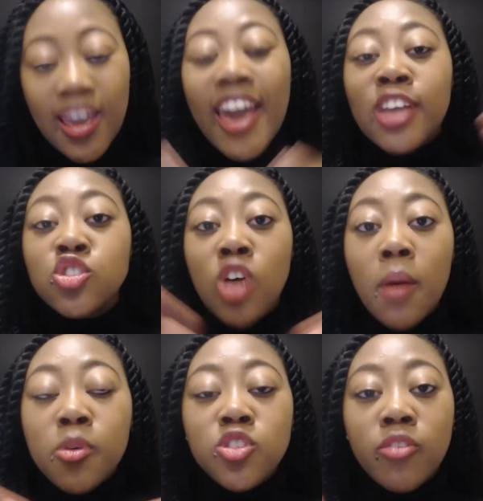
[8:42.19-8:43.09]

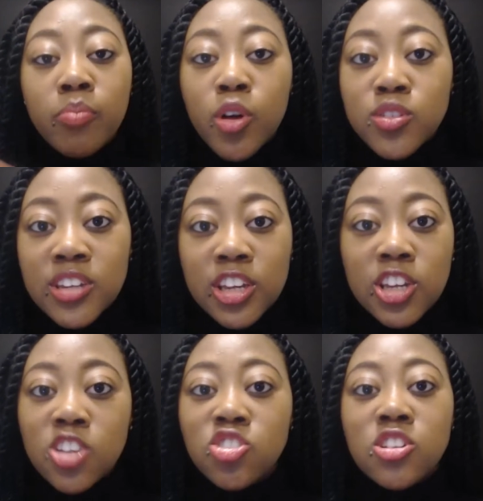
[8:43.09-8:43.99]
Examples of protein
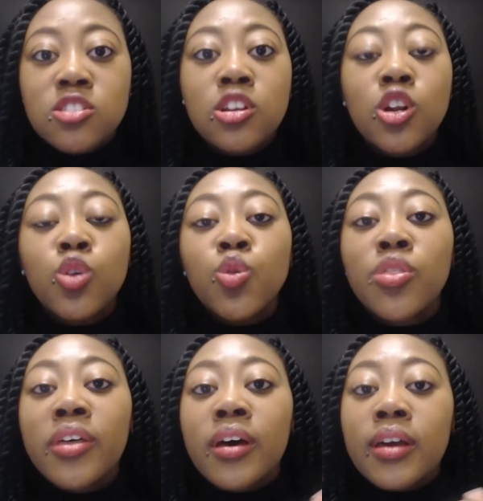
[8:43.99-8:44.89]
conditioners include
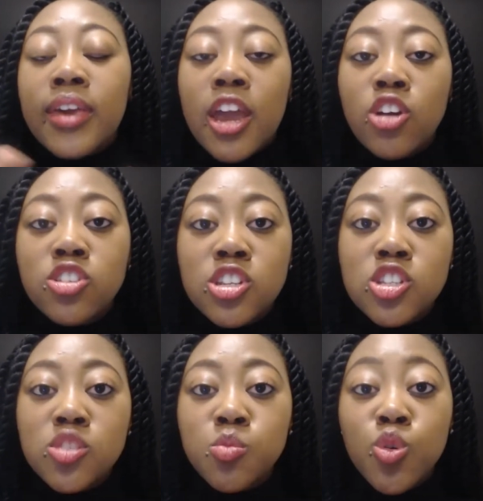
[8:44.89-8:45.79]
the Keratin
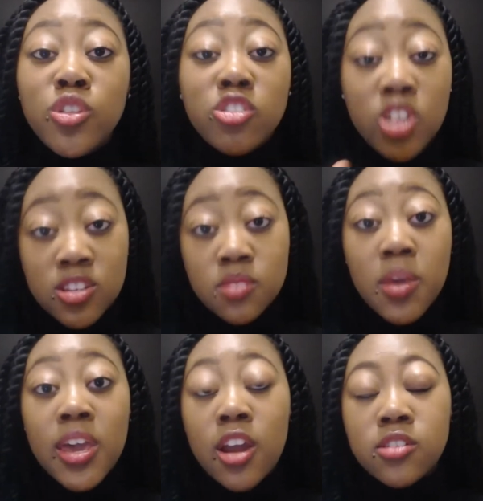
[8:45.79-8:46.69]
Smooth, the
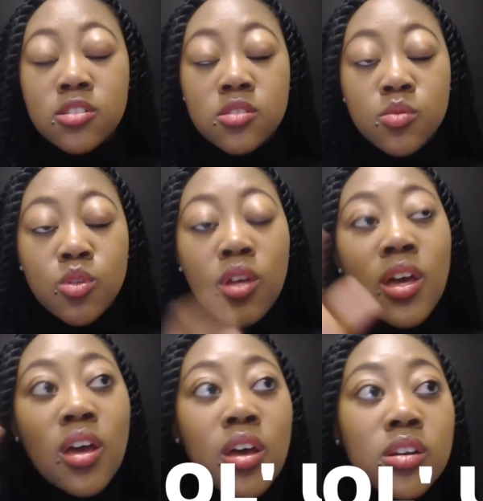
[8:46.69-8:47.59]
Tresemme Keratin Smooth.
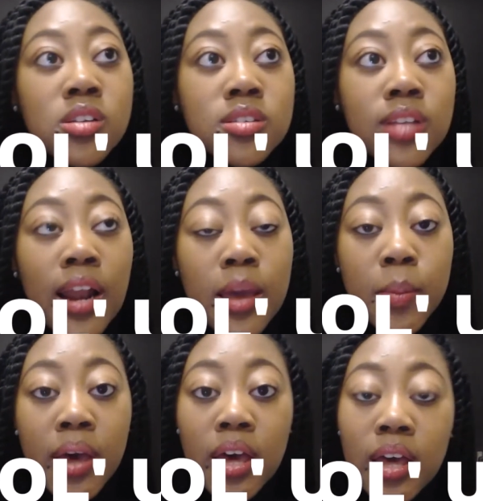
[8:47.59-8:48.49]

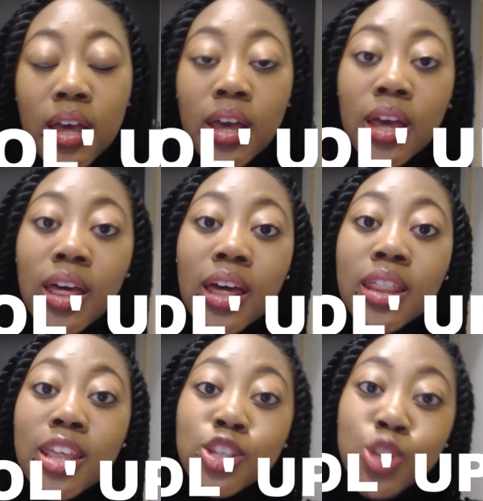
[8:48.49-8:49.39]
Disclaimer,
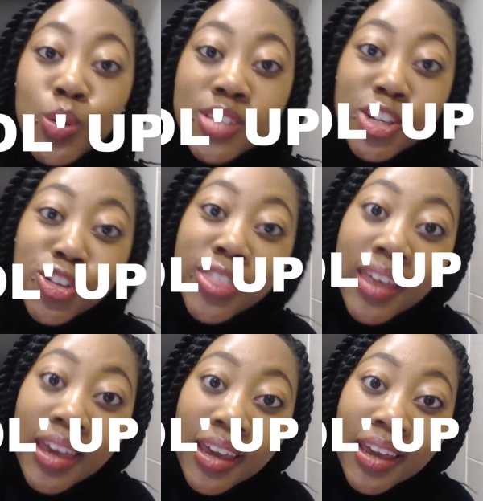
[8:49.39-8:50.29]
there's no such
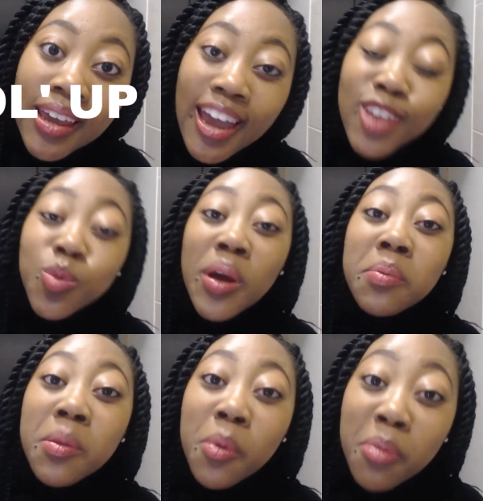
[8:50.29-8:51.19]
thing as white
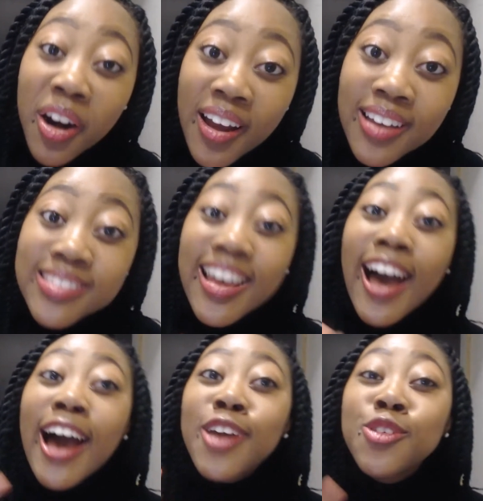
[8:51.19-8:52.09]
people products.
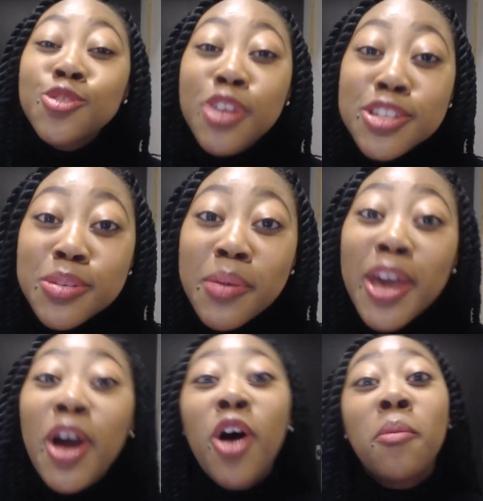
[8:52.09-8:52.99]
I use
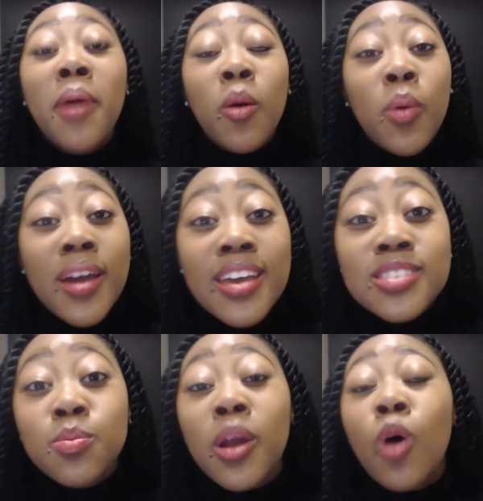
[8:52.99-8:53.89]
Tresemme on my wigs,
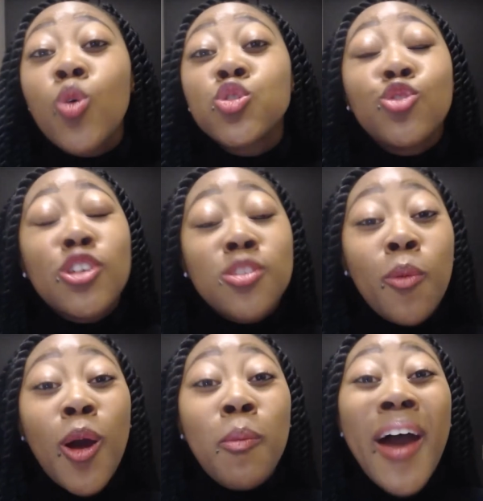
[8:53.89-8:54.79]
but I also use
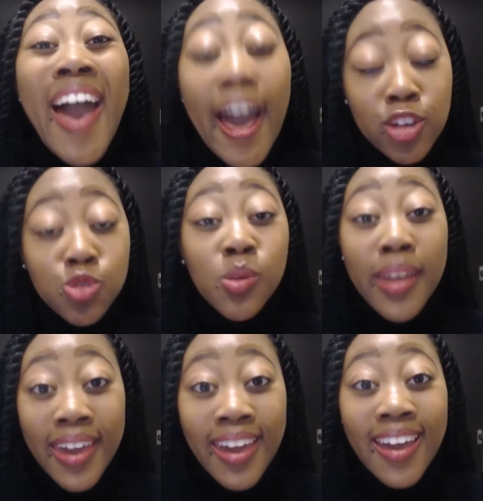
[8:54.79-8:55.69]
Tresemme on my actual
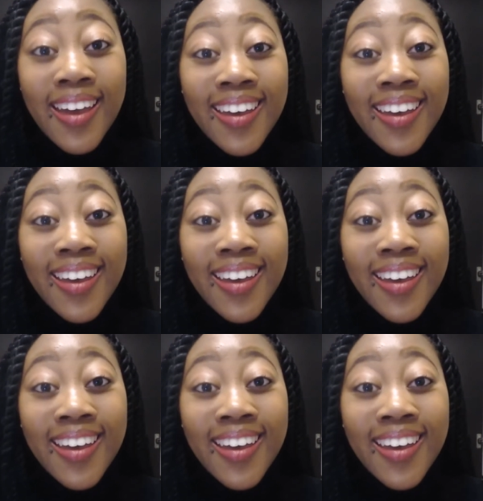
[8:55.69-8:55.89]
hair.